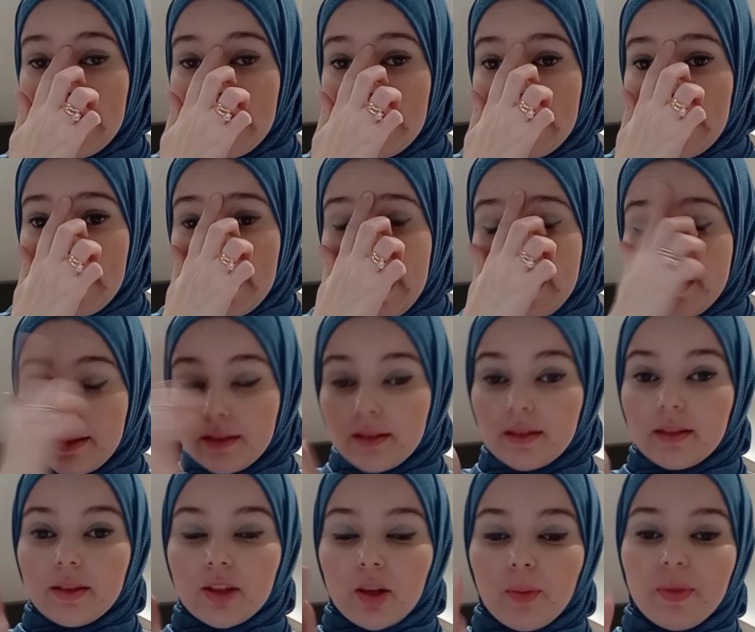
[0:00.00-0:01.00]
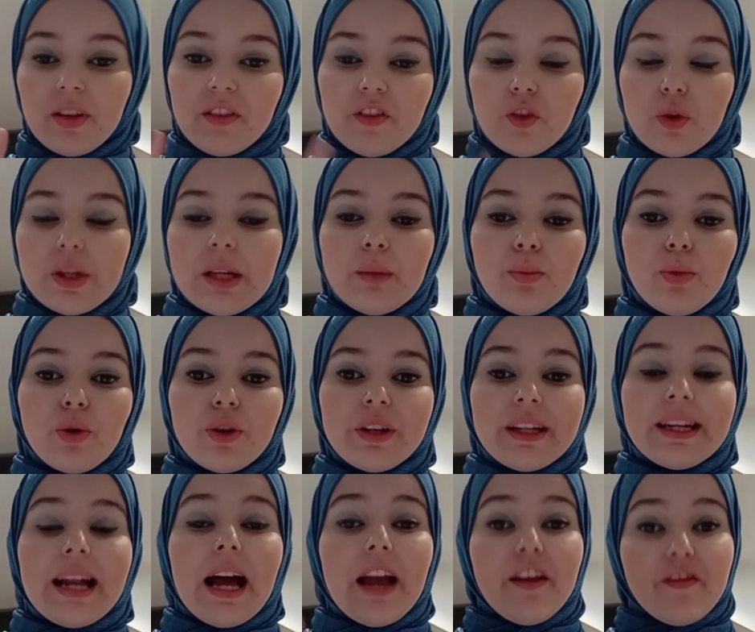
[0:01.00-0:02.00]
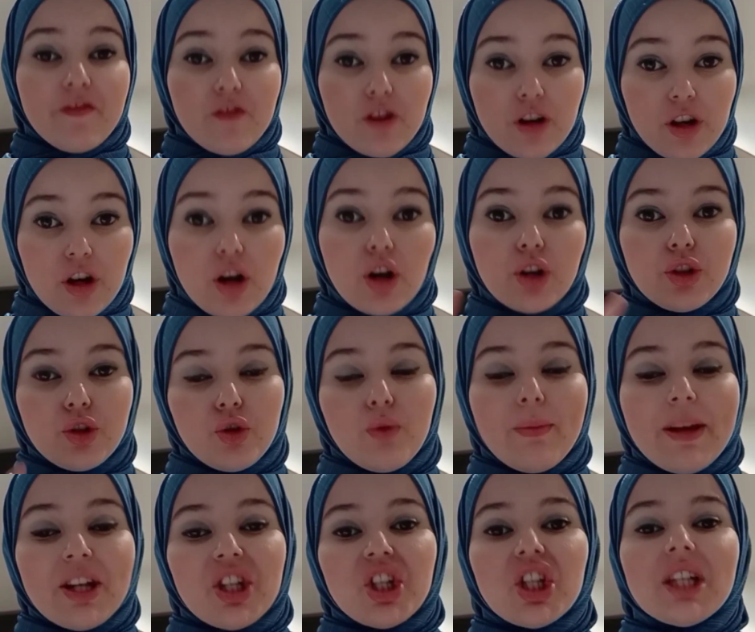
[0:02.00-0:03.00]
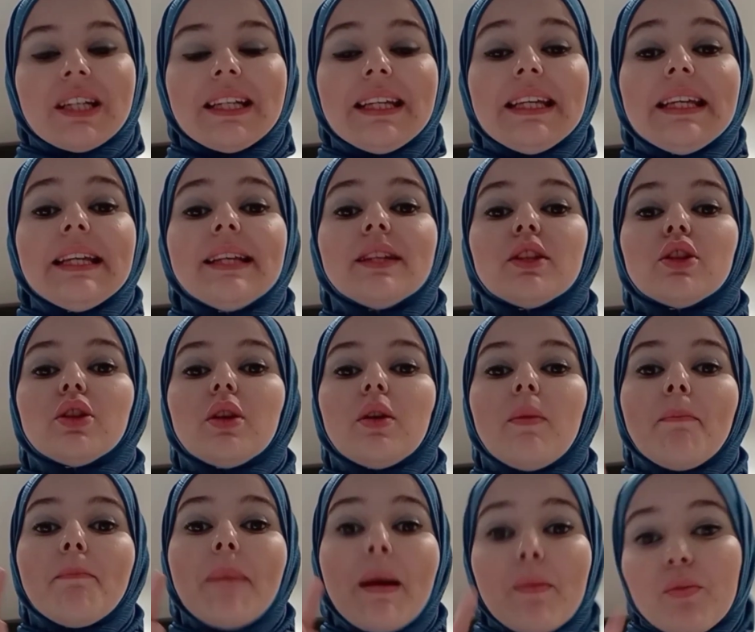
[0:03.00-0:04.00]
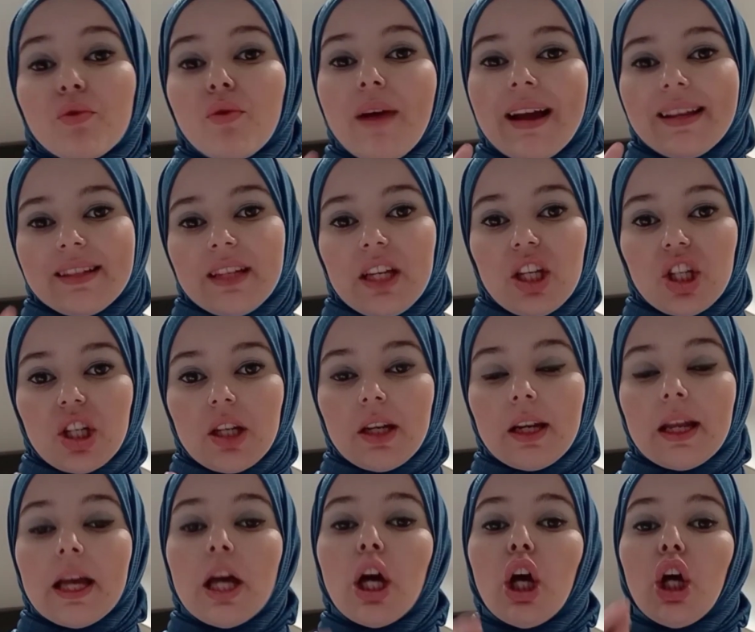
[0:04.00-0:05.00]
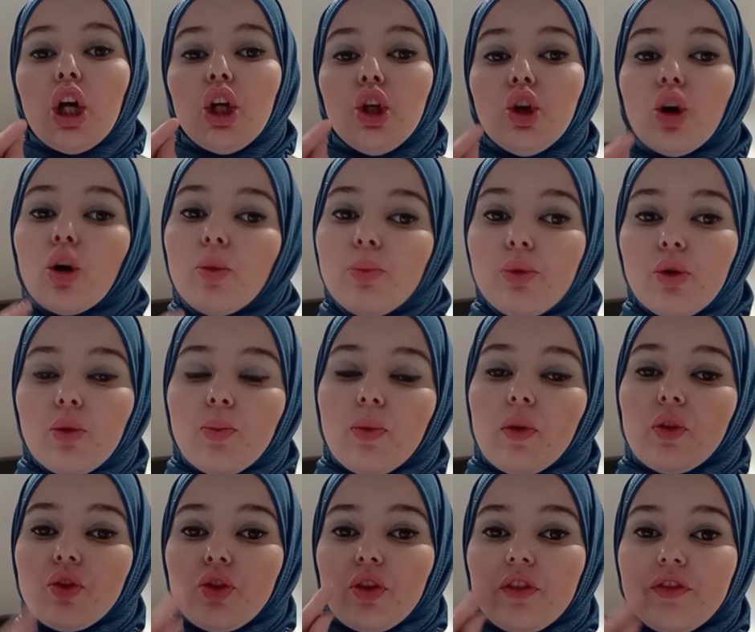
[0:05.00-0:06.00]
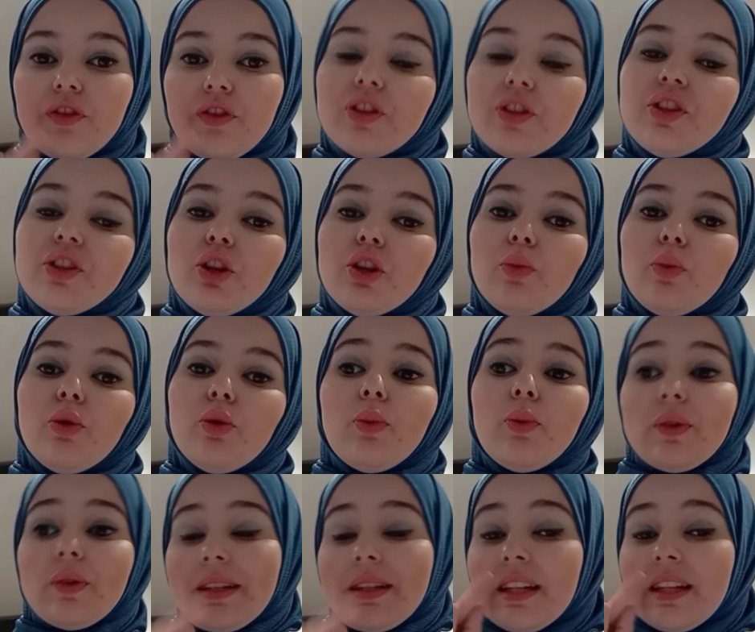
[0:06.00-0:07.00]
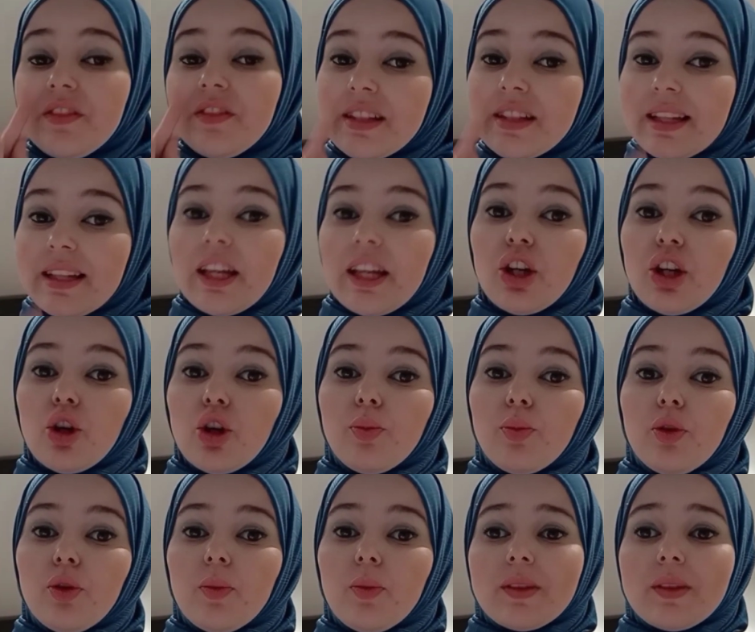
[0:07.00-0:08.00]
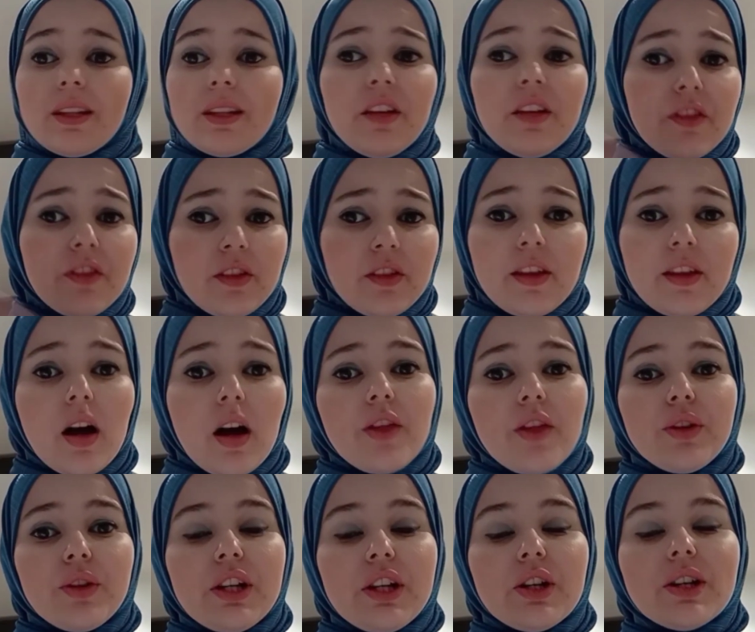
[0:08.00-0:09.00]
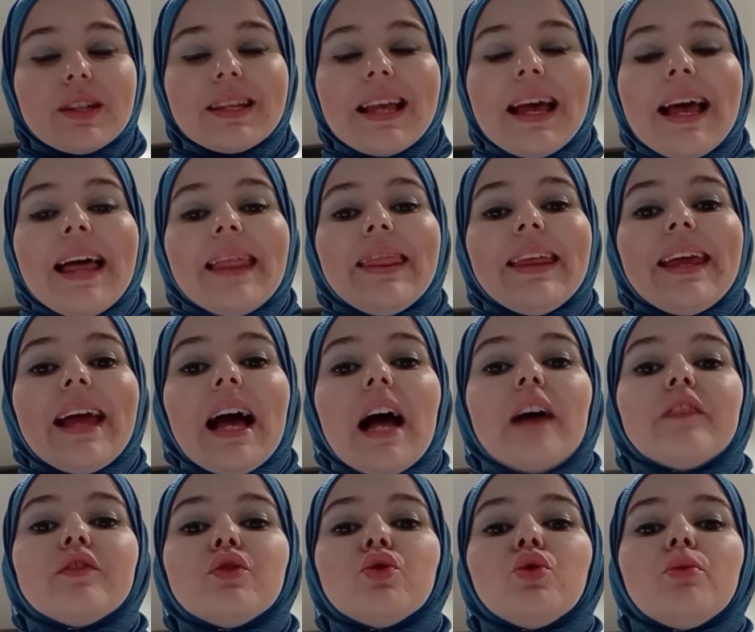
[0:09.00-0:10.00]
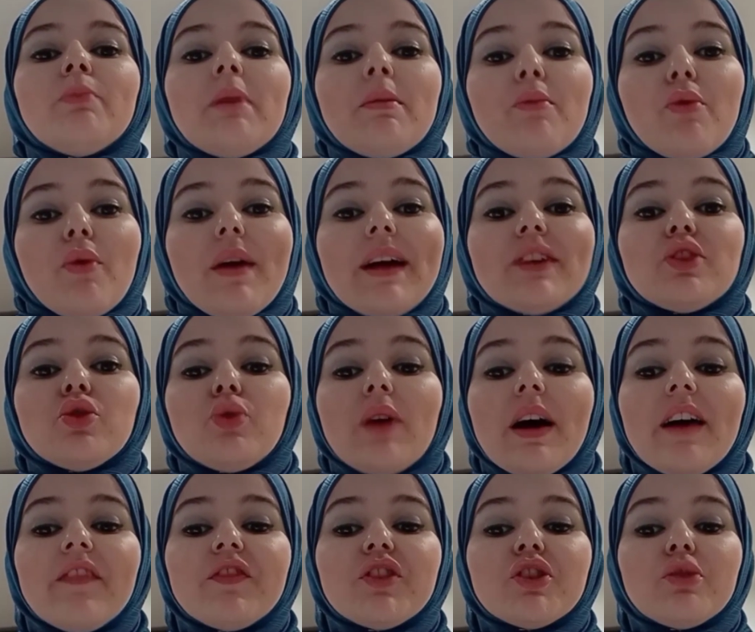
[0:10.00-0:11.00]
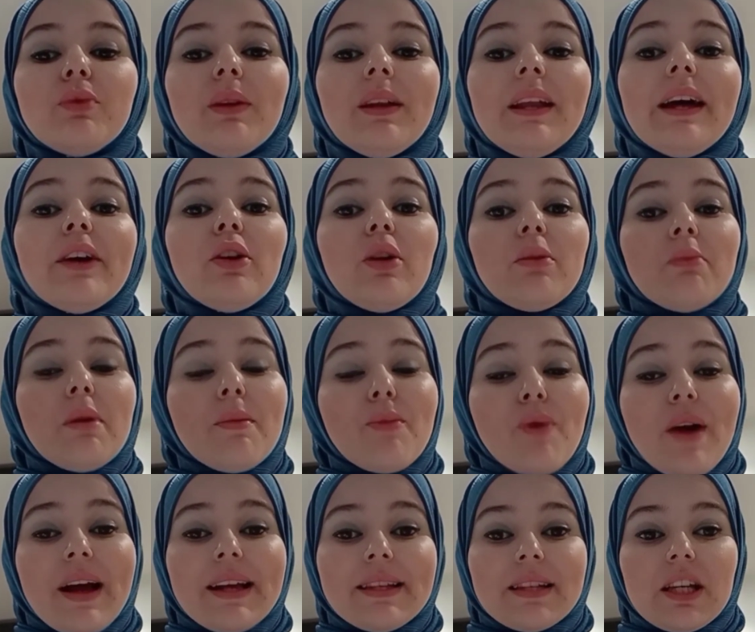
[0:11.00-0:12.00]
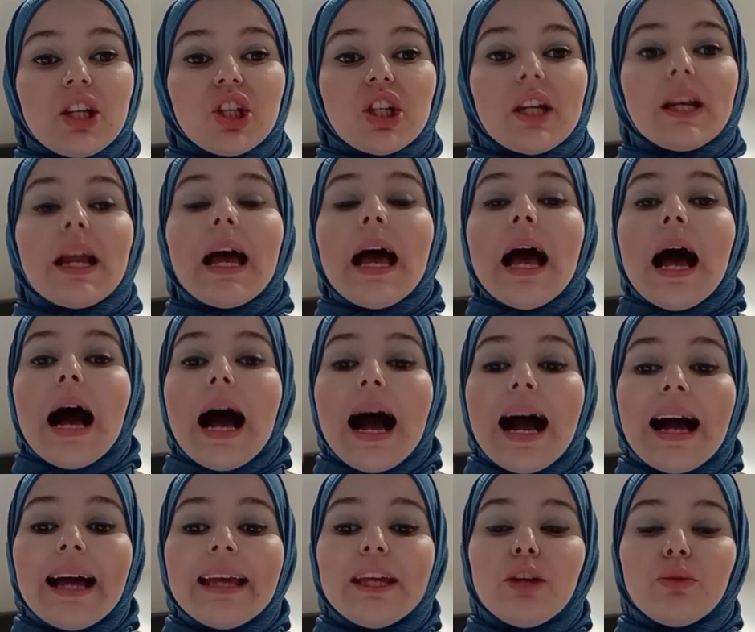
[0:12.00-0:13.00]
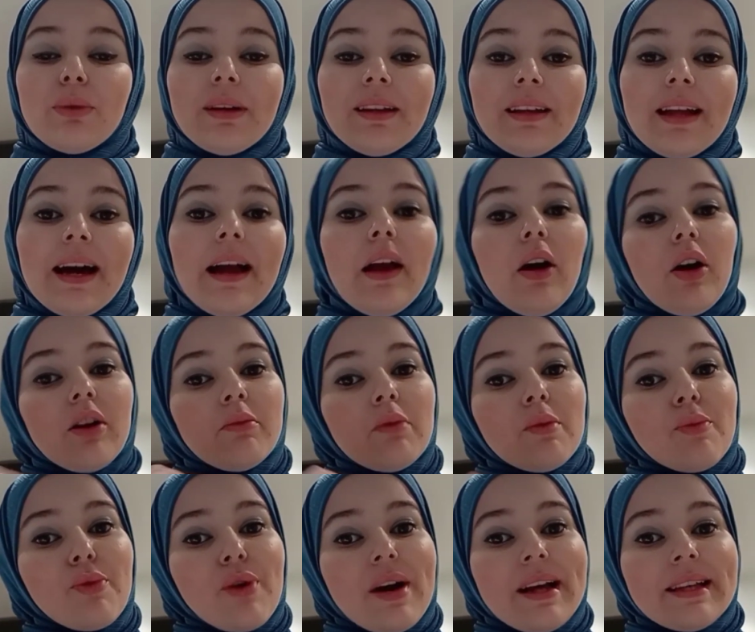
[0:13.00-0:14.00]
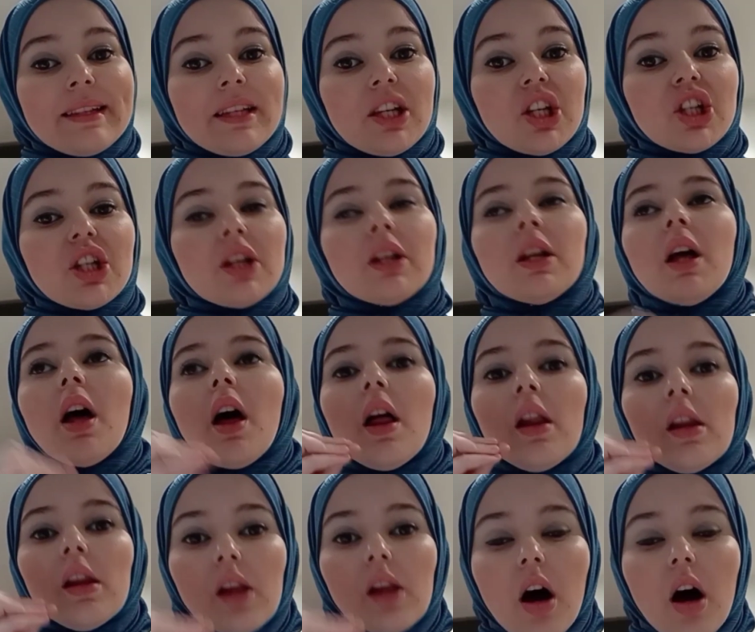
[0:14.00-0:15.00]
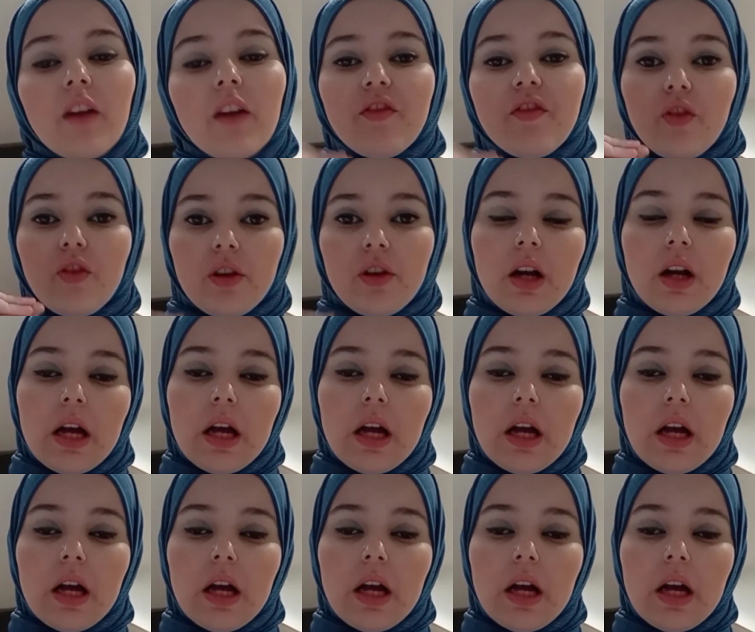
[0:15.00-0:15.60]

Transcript: And something very important I forgot to mention is memorization. Your pupils, your first year pupils, and even second year pupils, and even the other years, they have to memorize. You have to rely on memorization. I rely on memorization a lot for